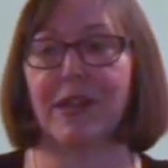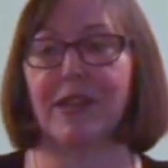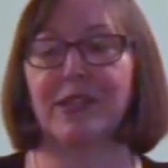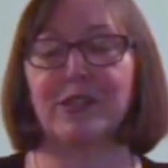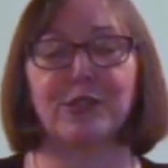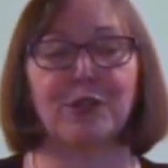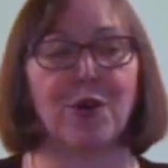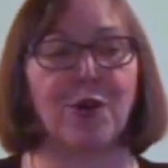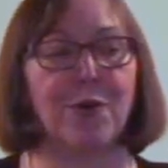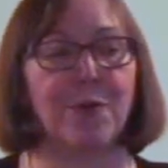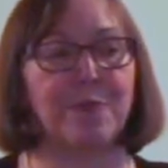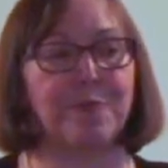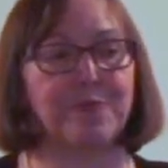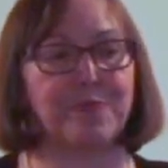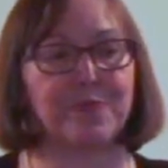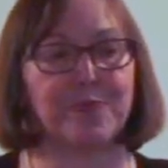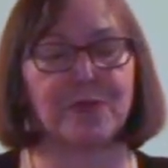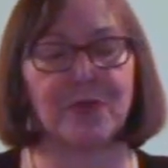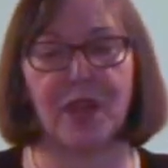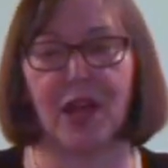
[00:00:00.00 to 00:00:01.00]
So
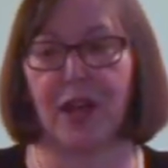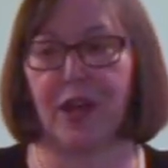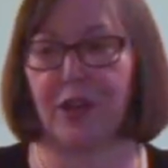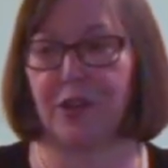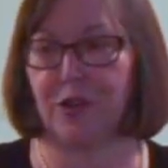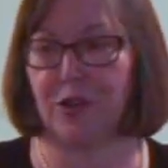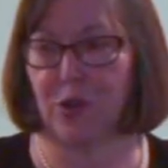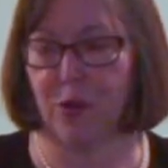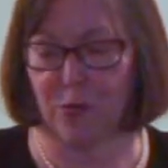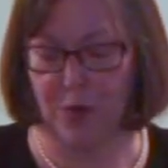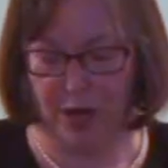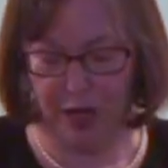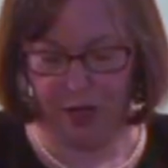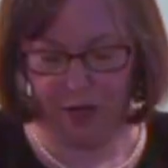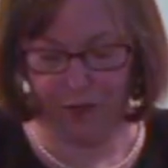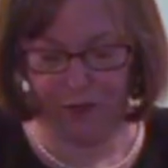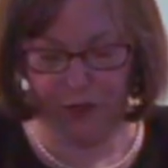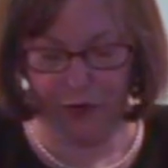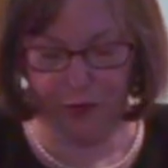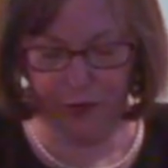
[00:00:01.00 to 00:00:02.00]
uh, you don't want to
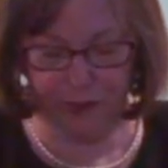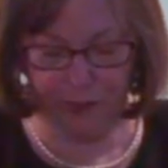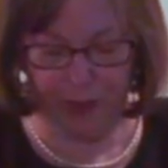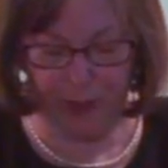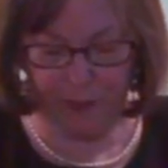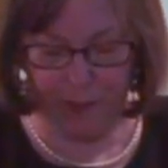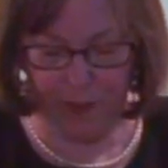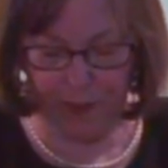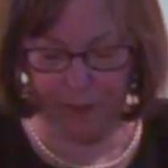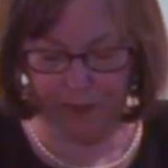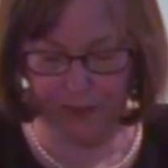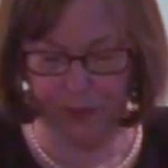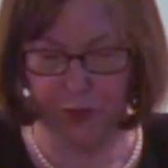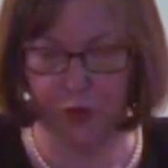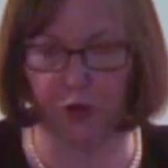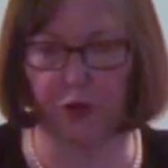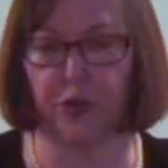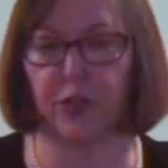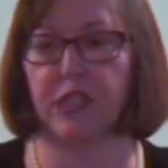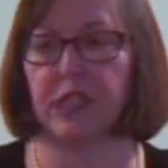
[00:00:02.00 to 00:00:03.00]
confuse people
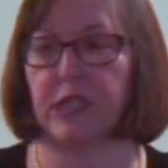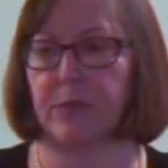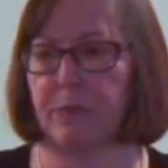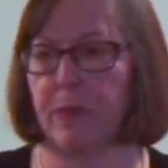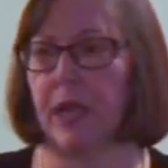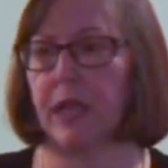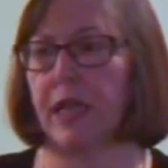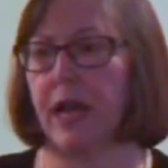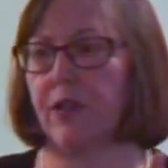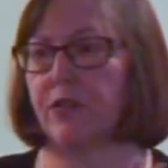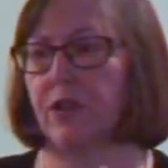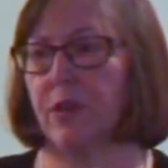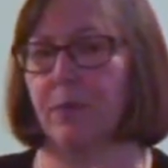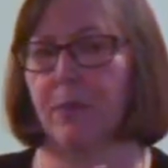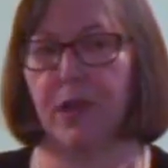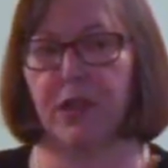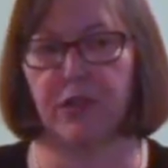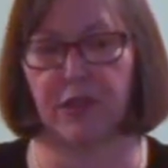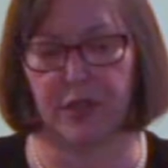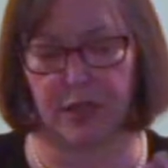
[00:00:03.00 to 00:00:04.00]
so you can spell out the
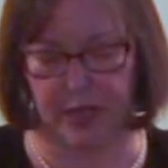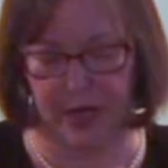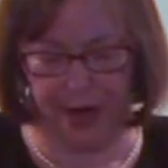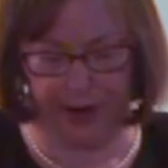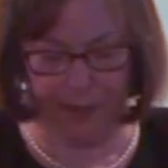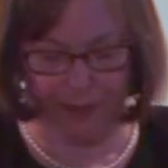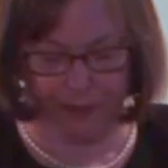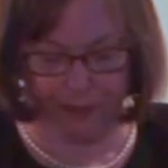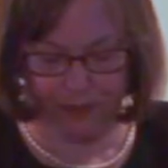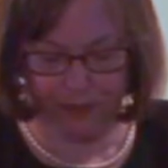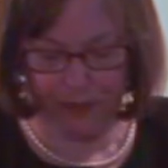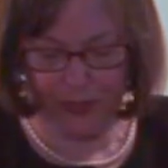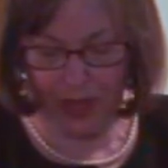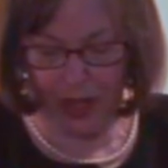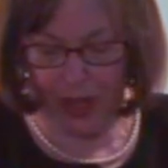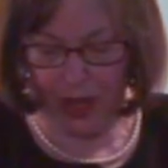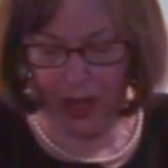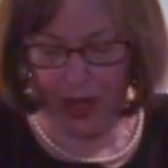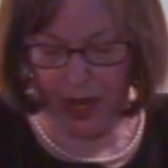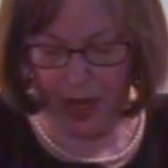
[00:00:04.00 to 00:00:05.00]
month and day.
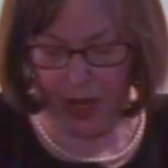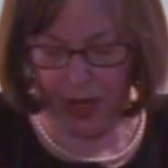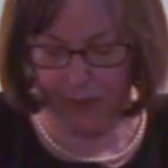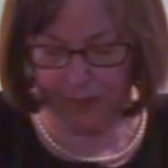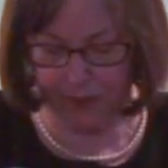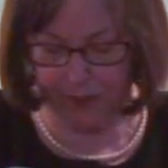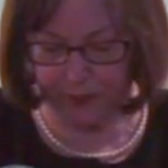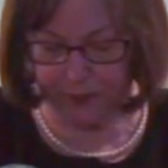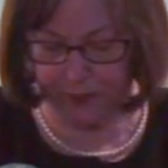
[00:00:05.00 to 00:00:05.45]
Um,